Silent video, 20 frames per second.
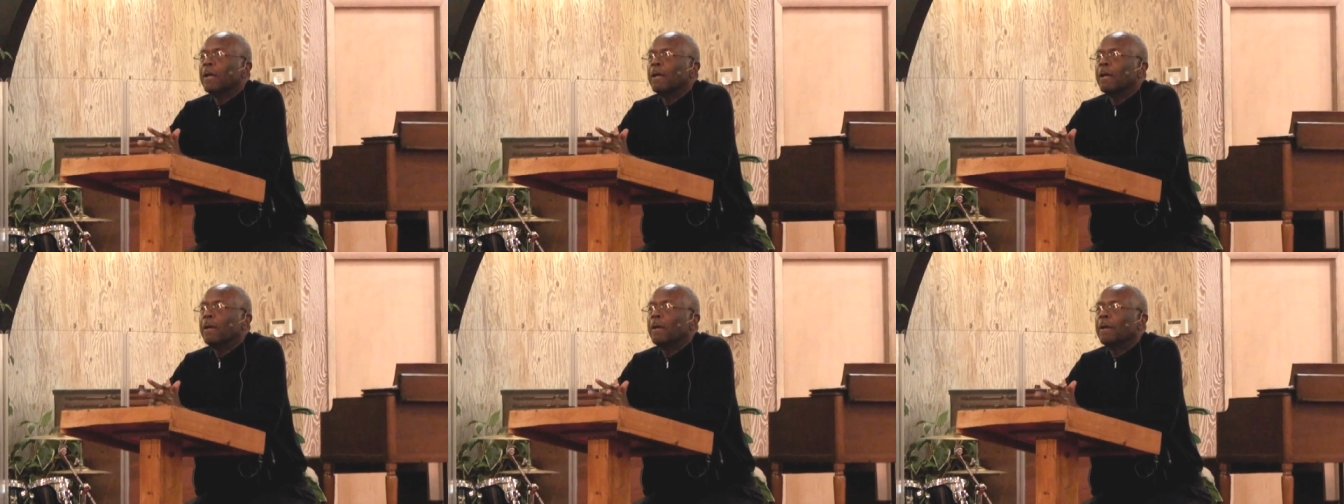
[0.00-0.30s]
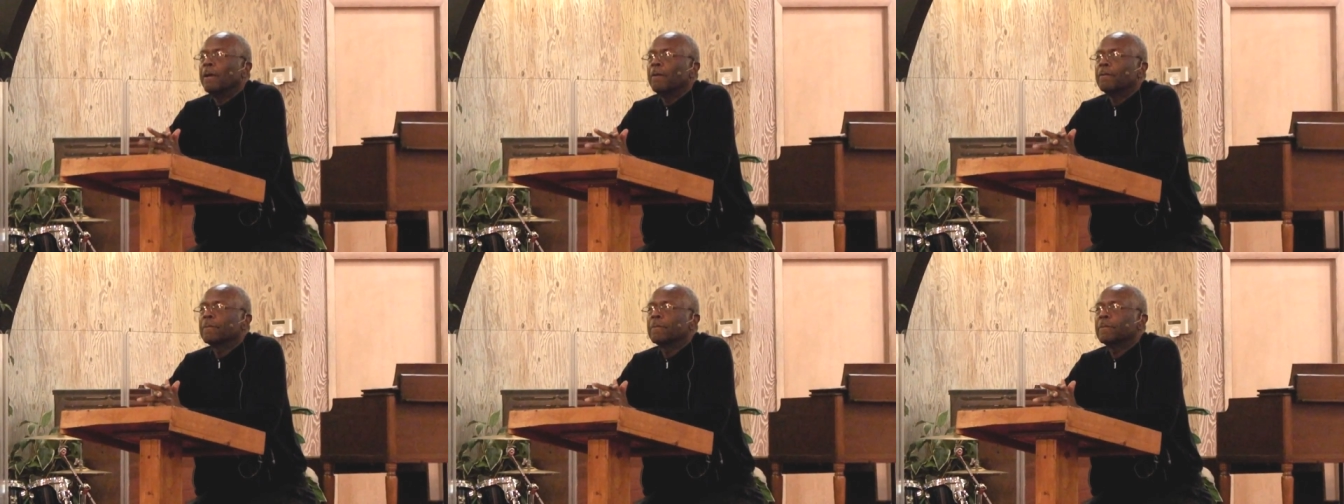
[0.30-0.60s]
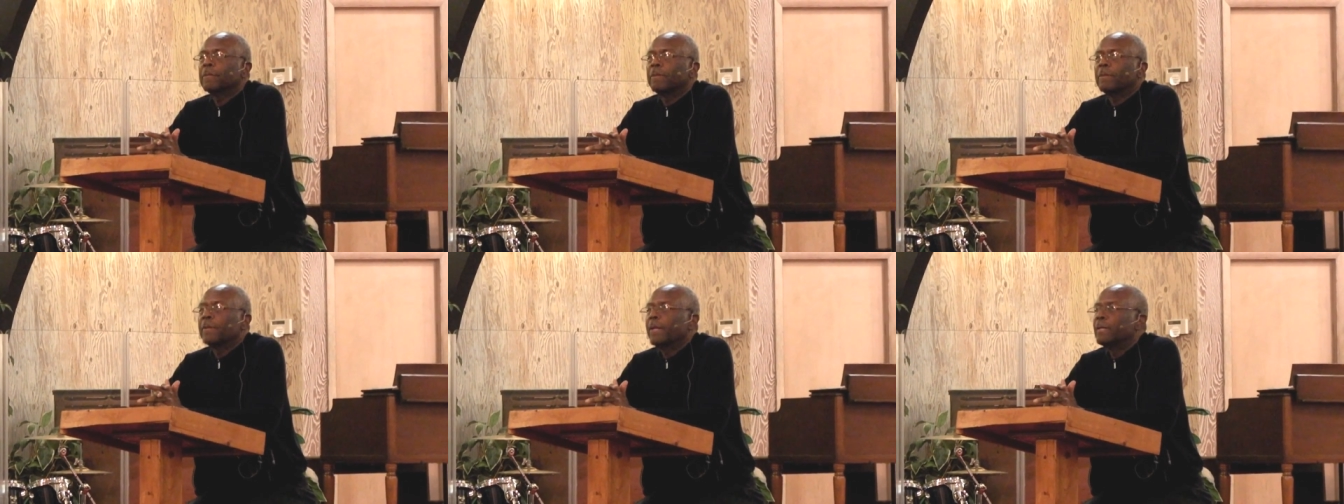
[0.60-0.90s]
Um,
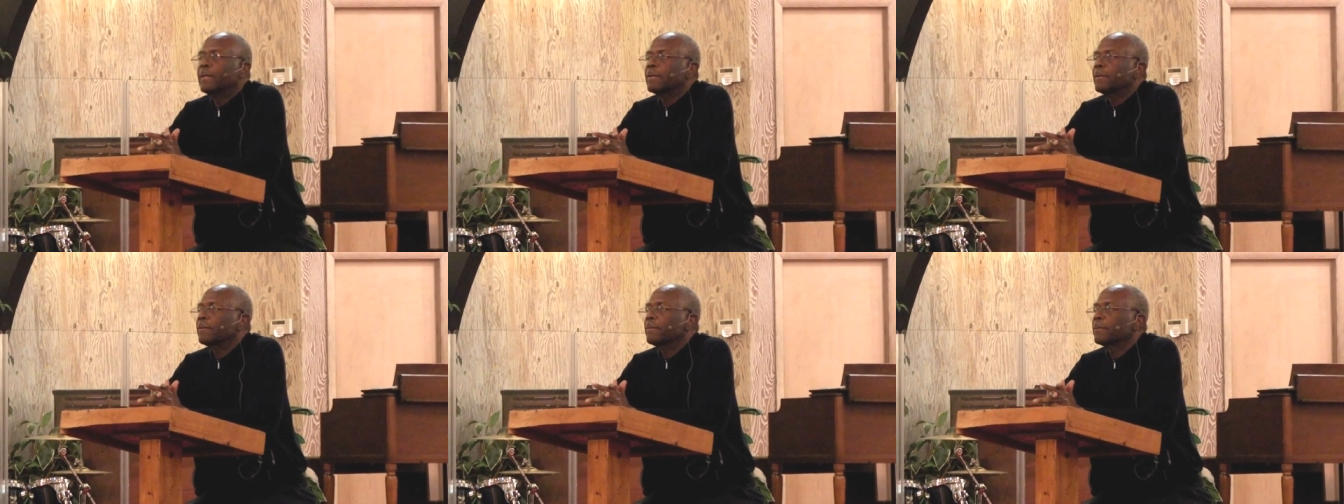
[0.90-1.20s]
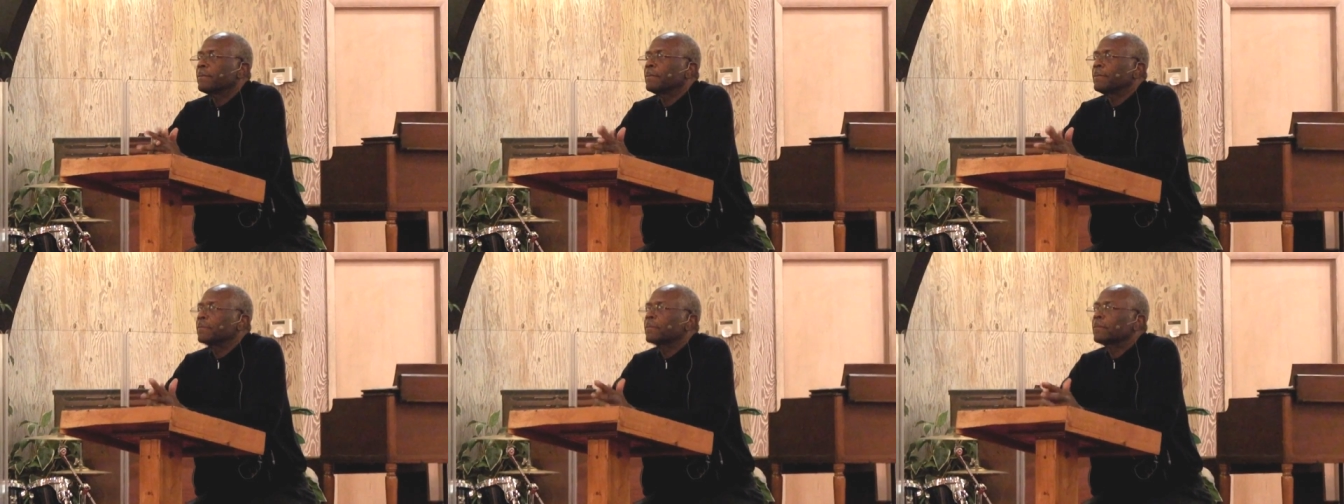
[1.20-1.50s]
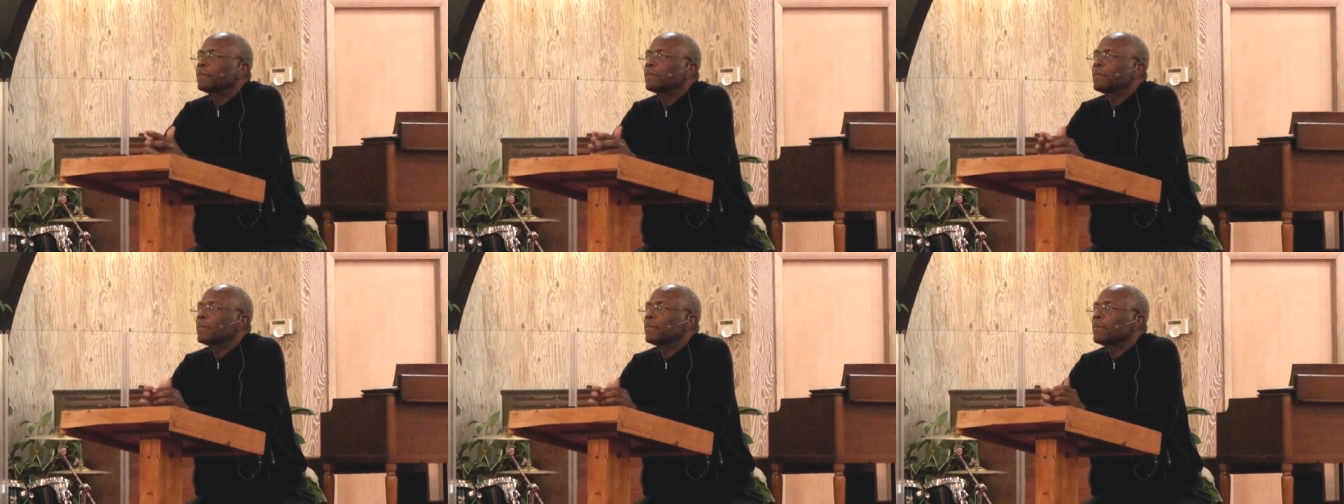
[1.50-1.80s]
so that's,
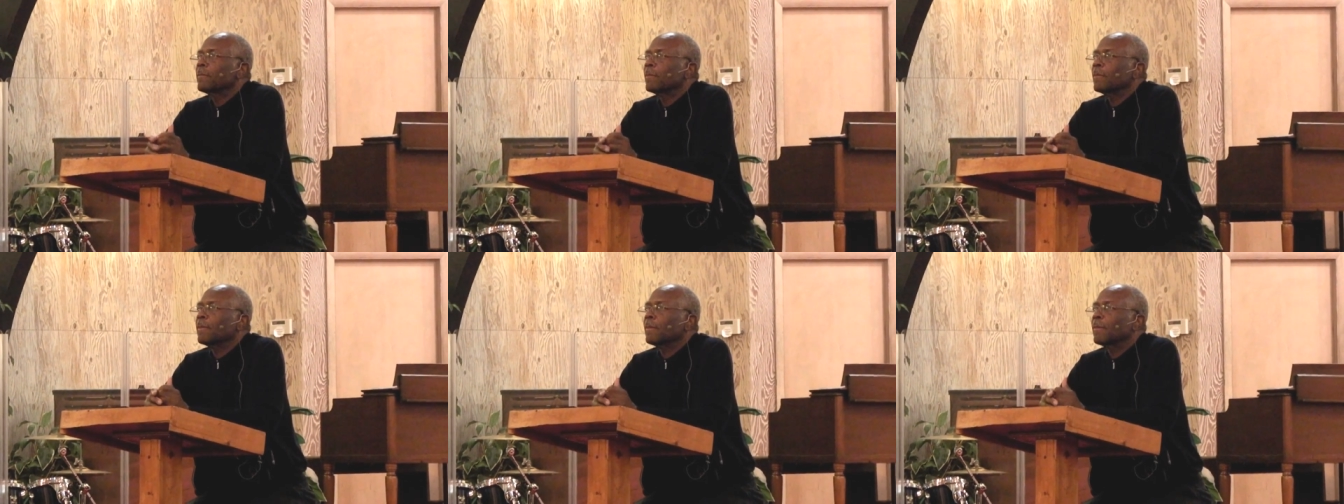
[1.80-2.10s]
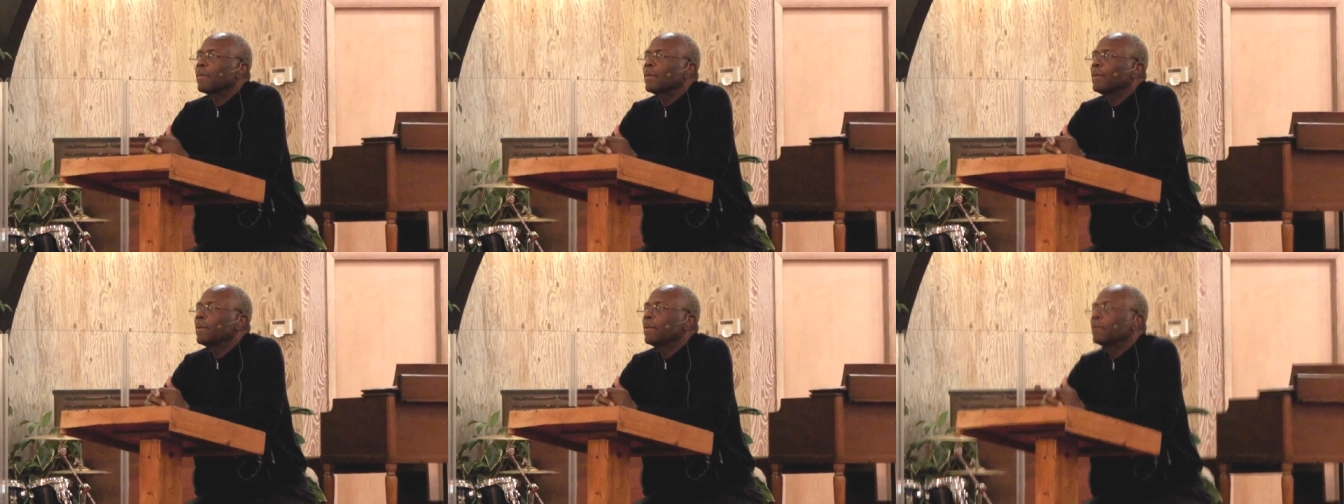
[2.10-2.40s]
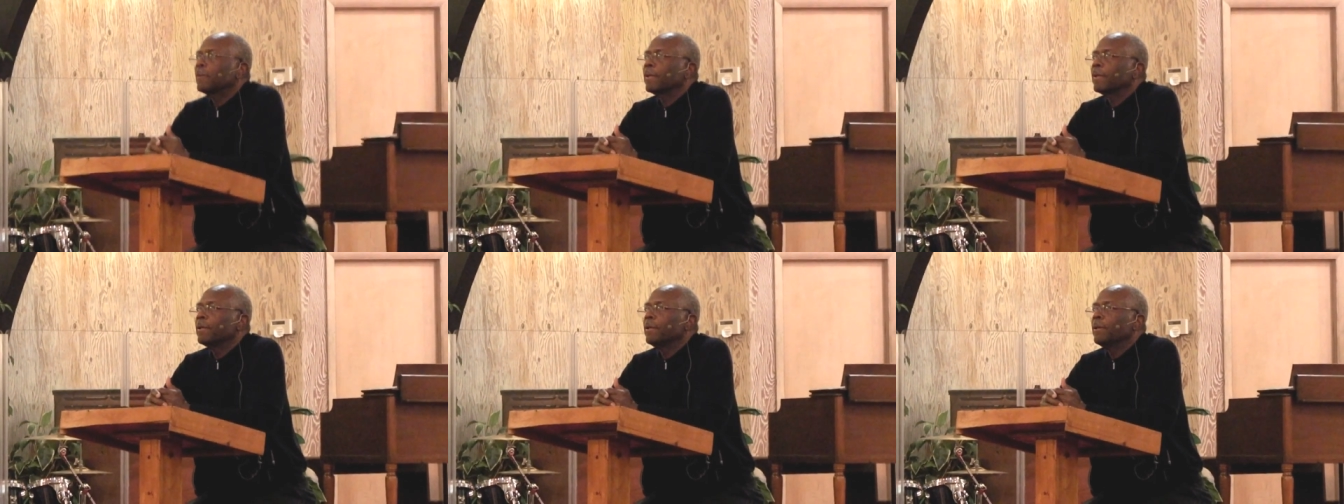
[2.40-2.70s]
you
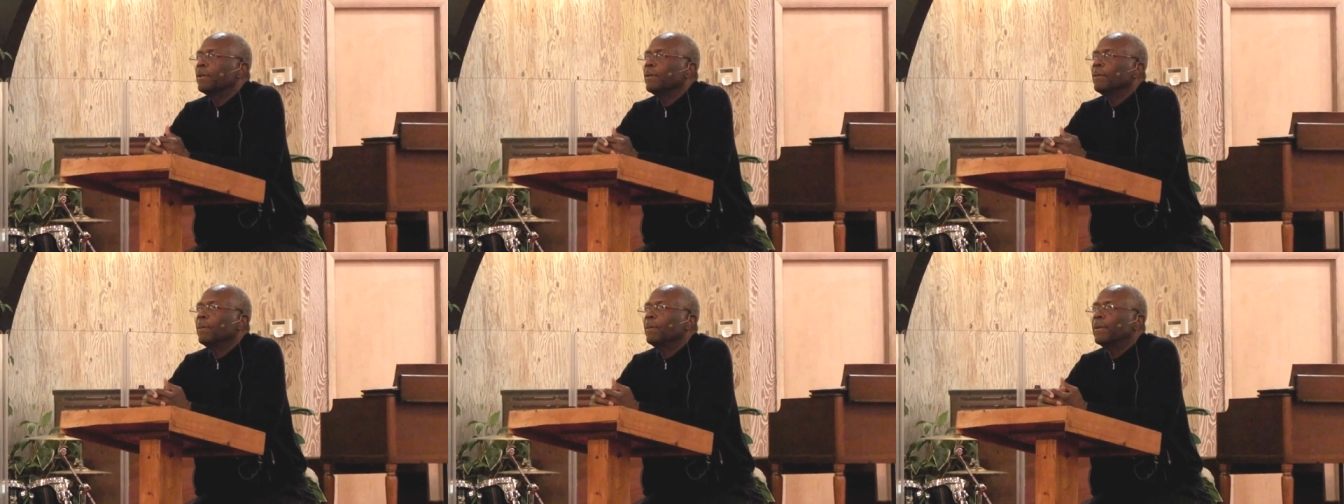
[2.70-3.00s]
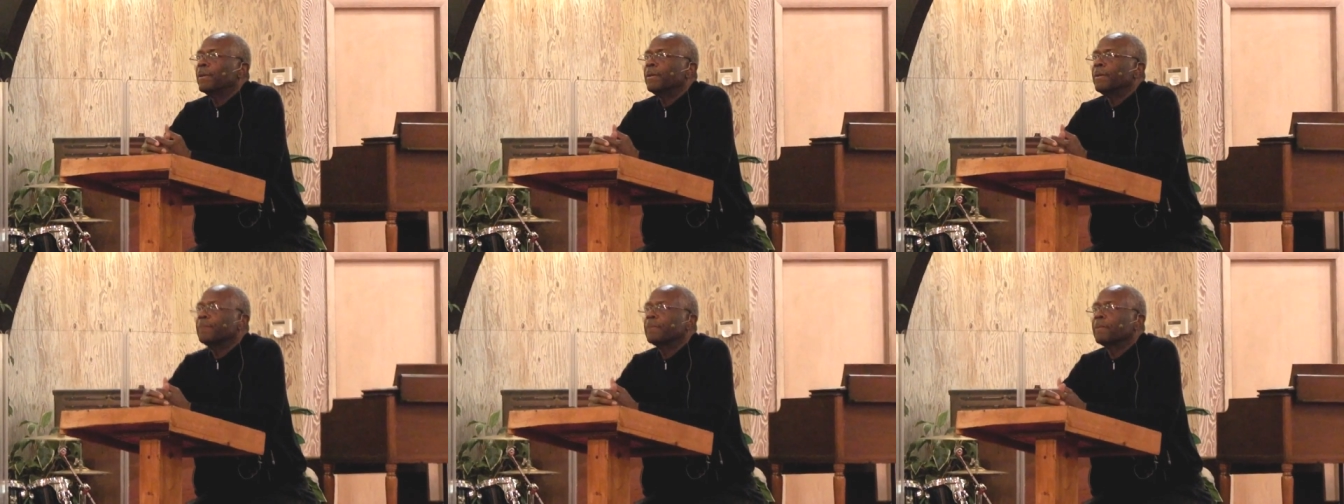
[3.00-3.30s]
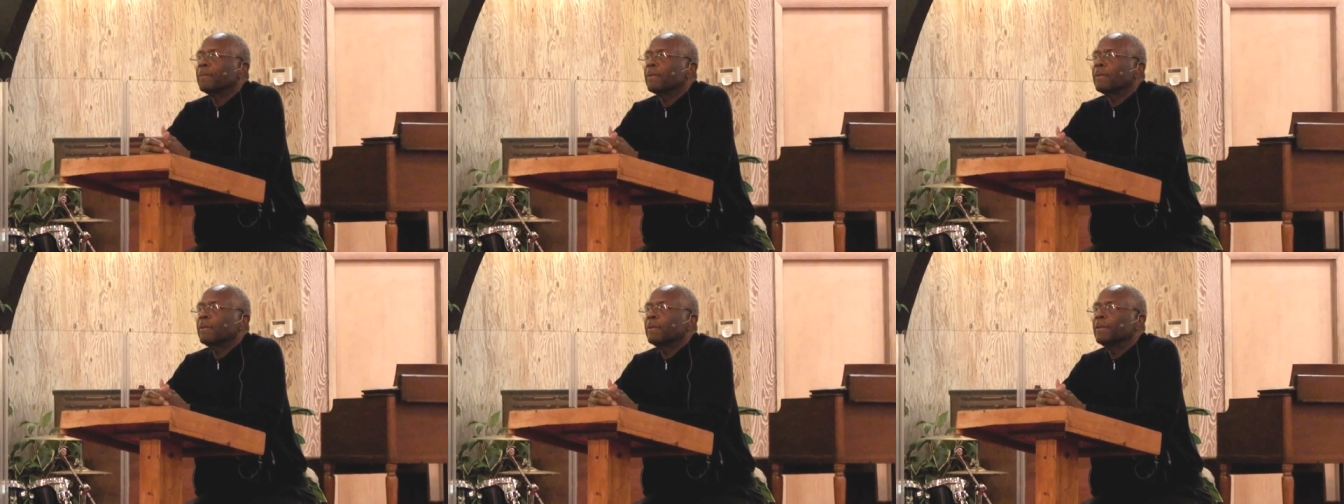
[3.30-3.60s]
know, you don't want
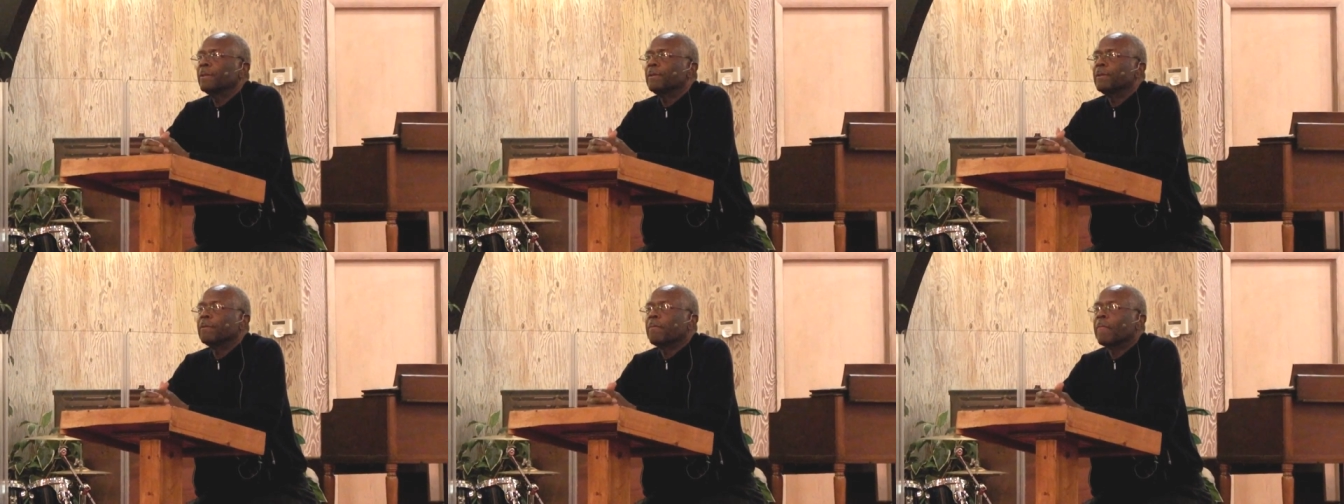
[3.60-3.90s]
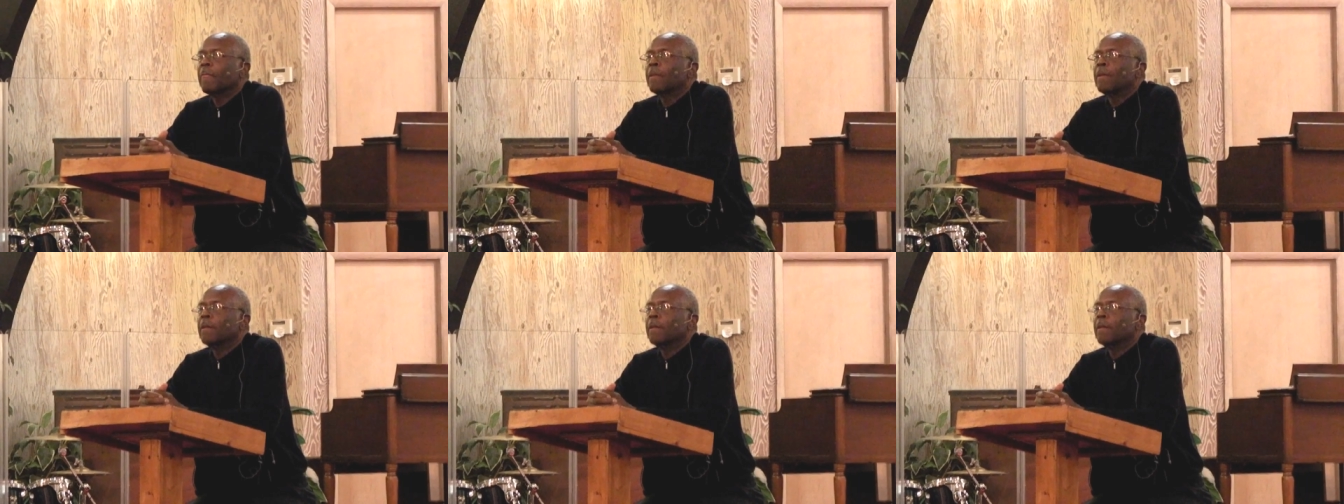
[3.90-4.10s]
to, you know,